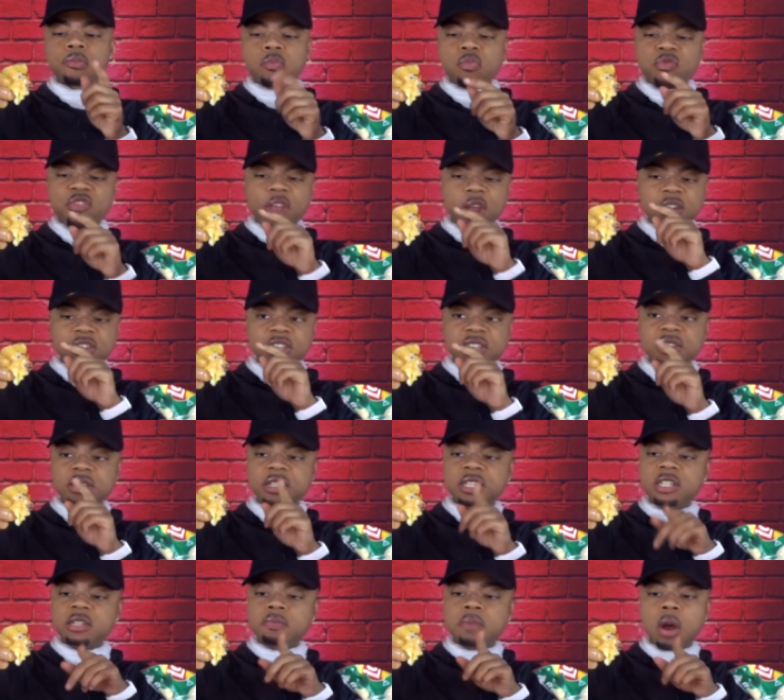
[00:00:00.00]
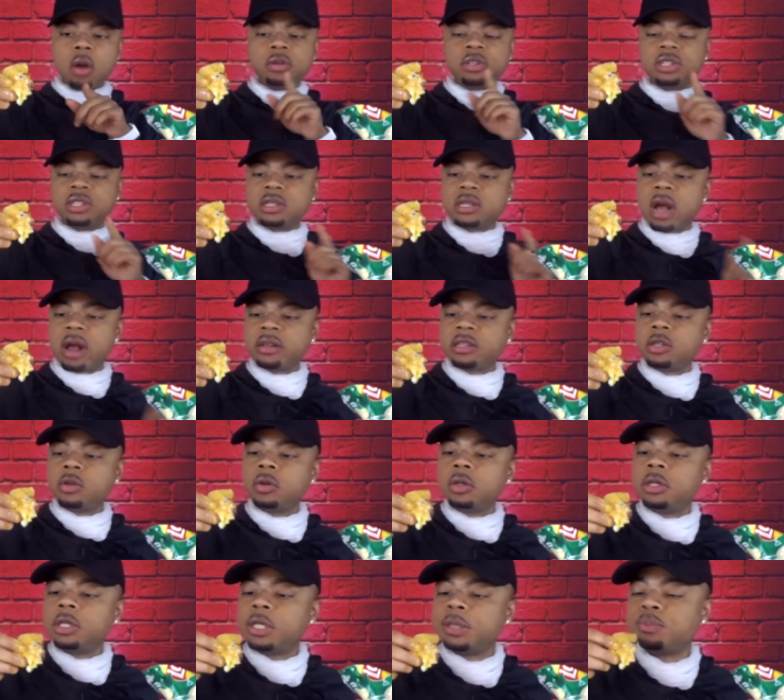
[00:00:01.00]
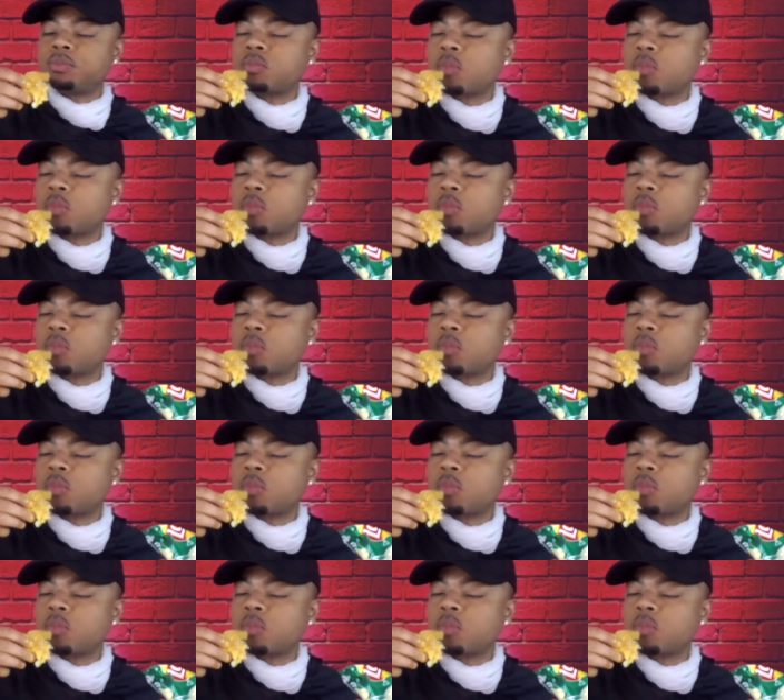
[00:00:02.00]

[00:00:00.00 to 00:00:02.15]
It's just that these Polishes are so good.